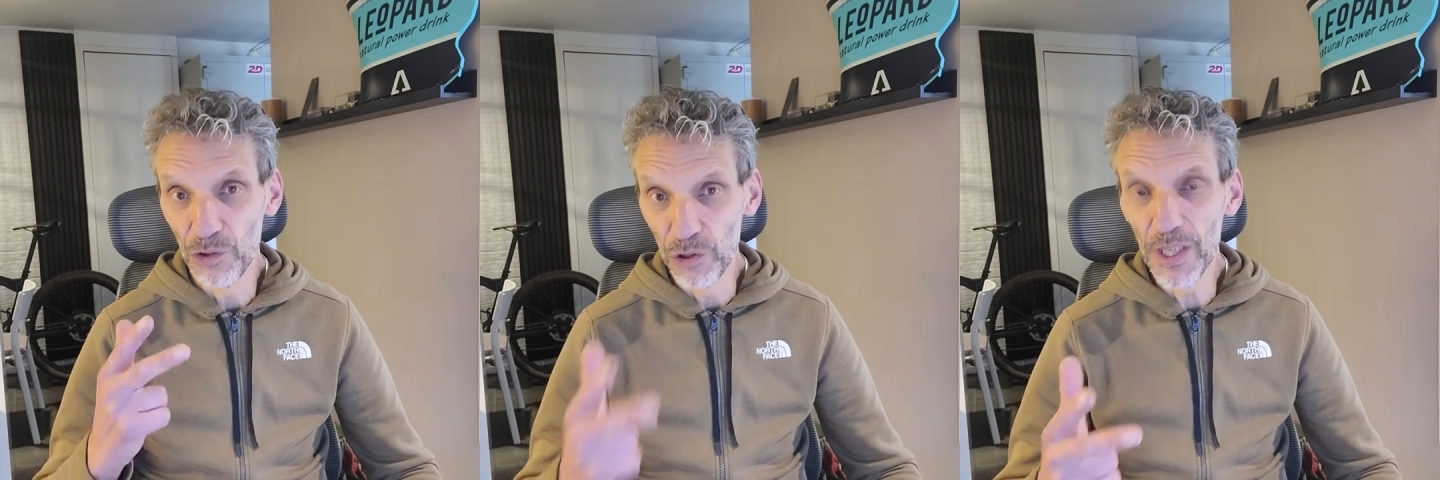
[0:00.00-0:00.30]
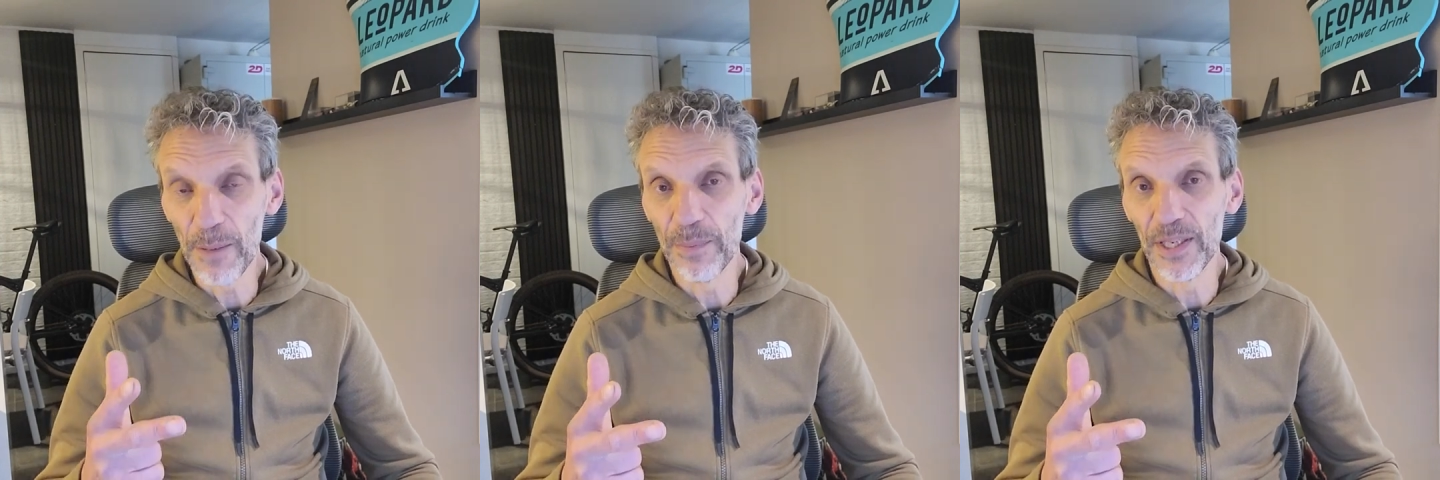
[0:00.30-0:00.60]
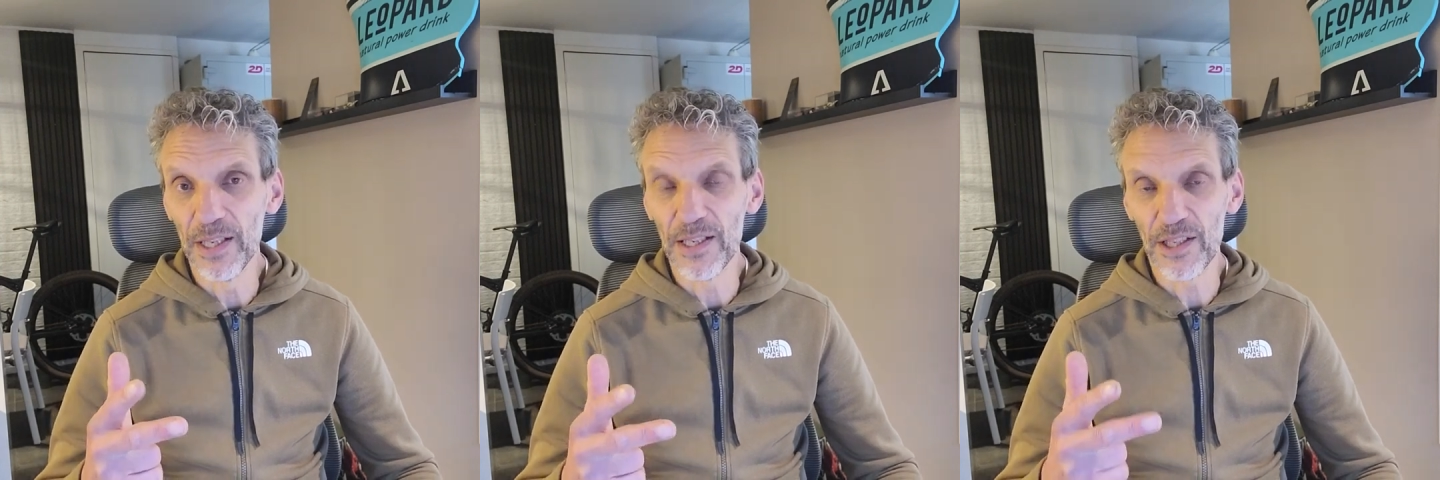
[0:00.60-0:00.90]
3
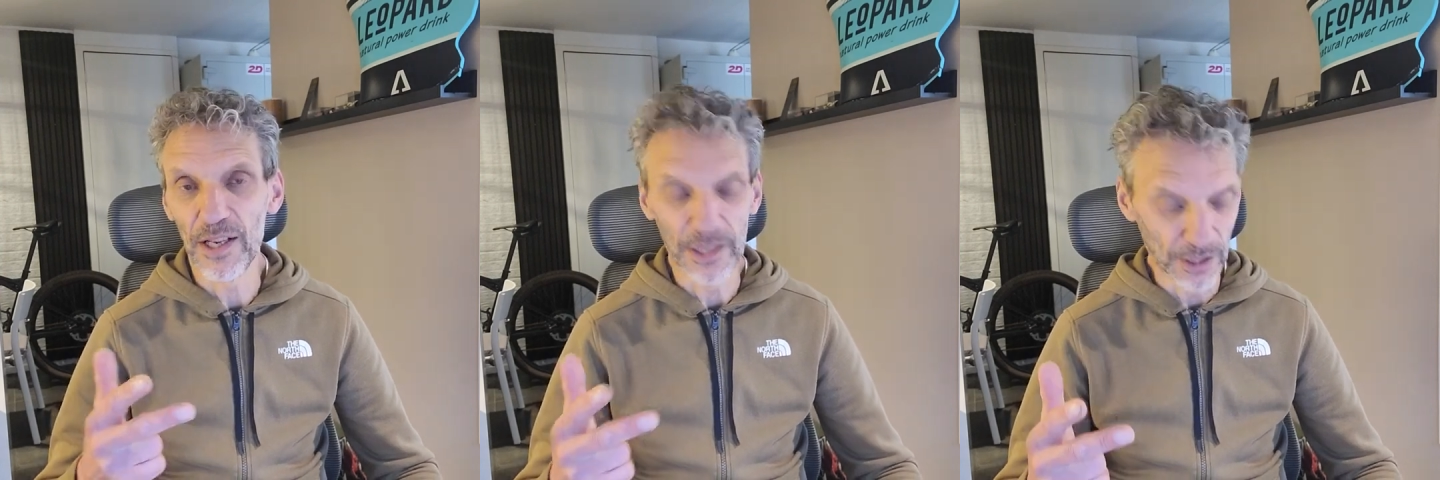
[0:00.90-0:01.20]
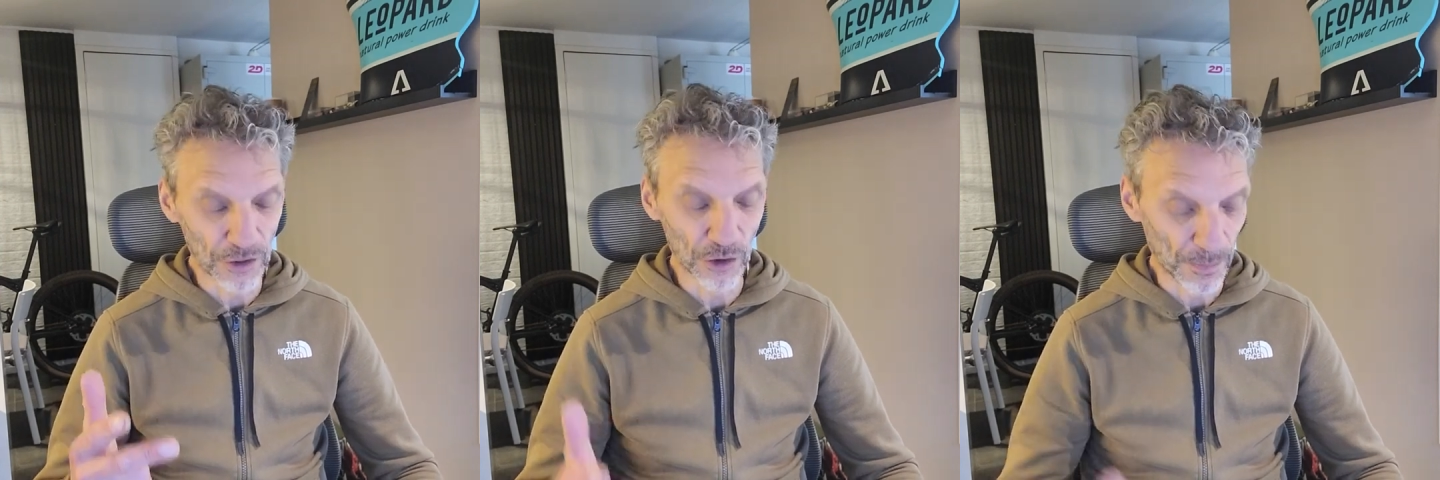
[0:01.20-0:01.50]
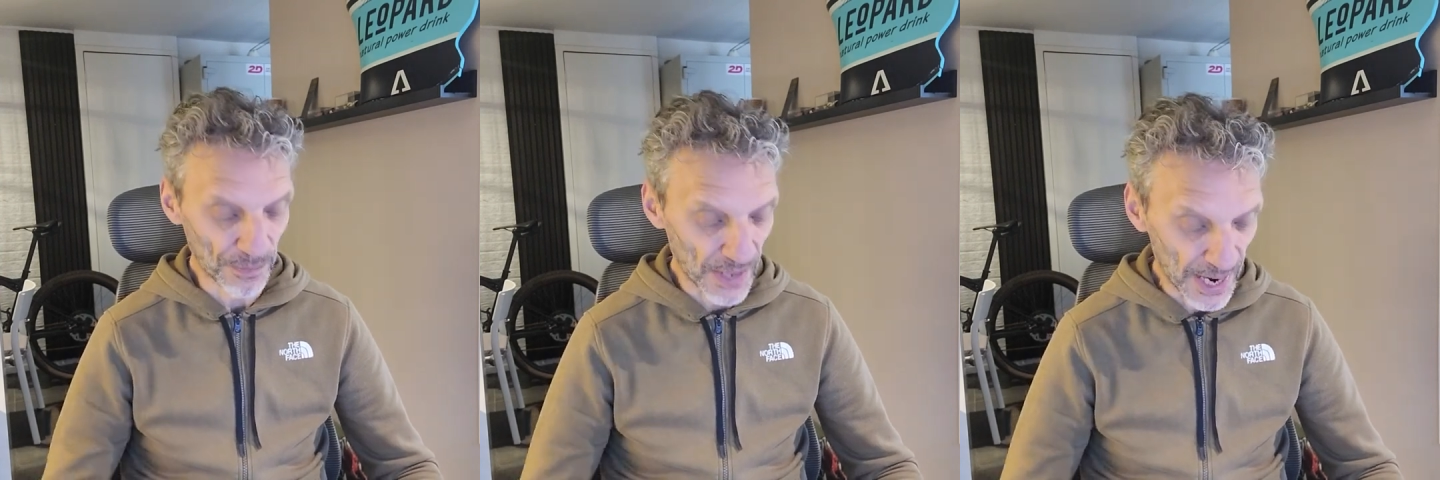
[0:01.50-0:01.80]
Aprilias are in the
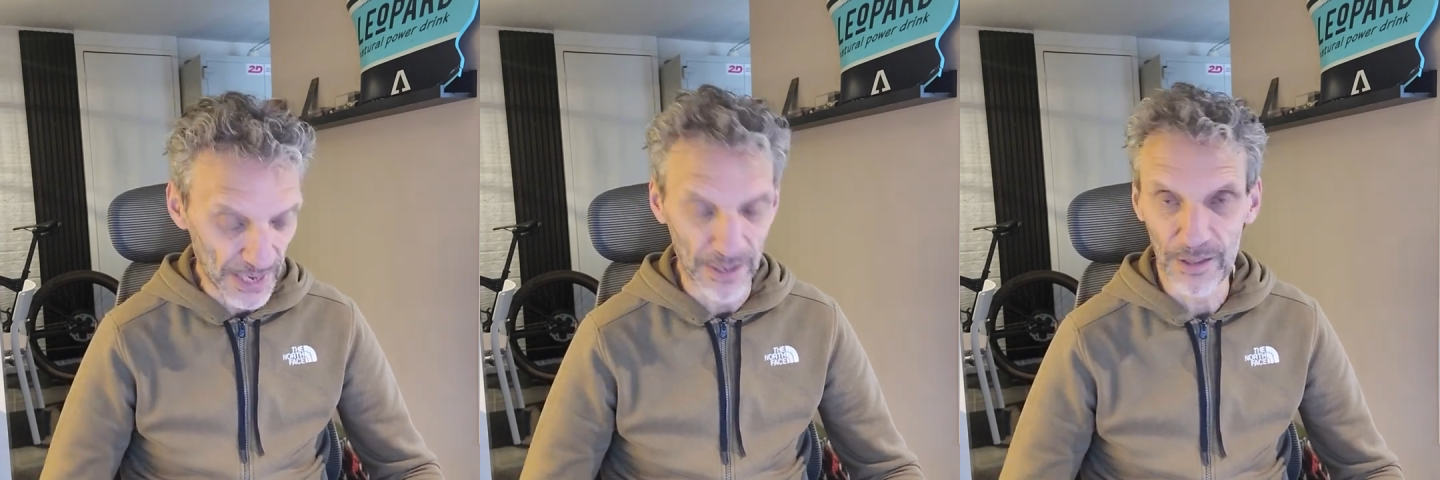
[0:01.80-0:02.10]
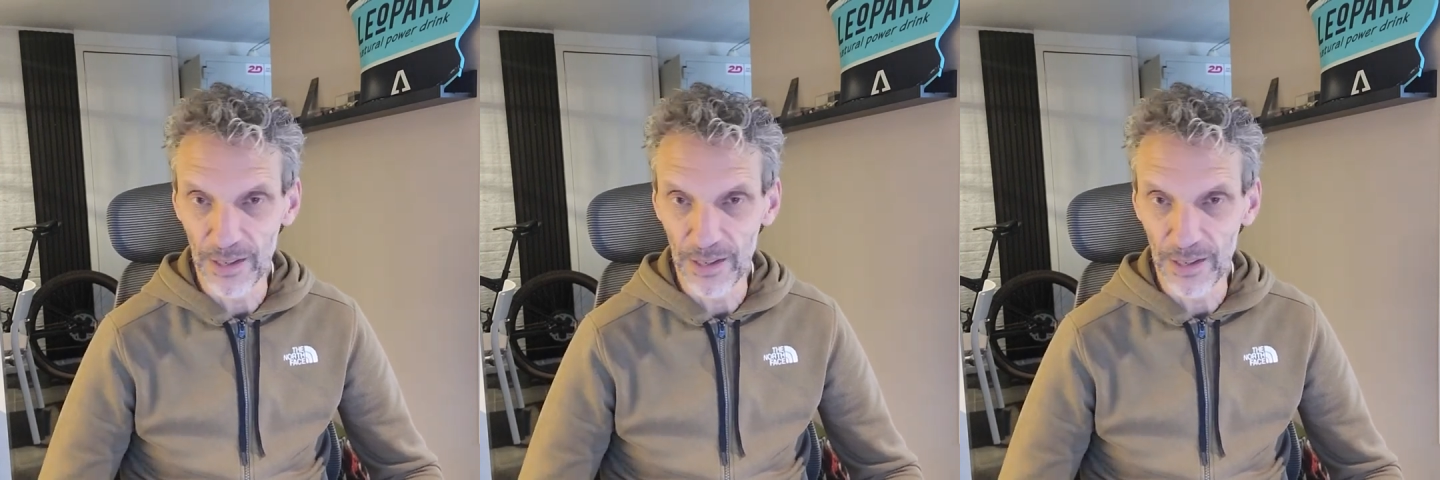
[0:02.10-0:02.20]
top 9.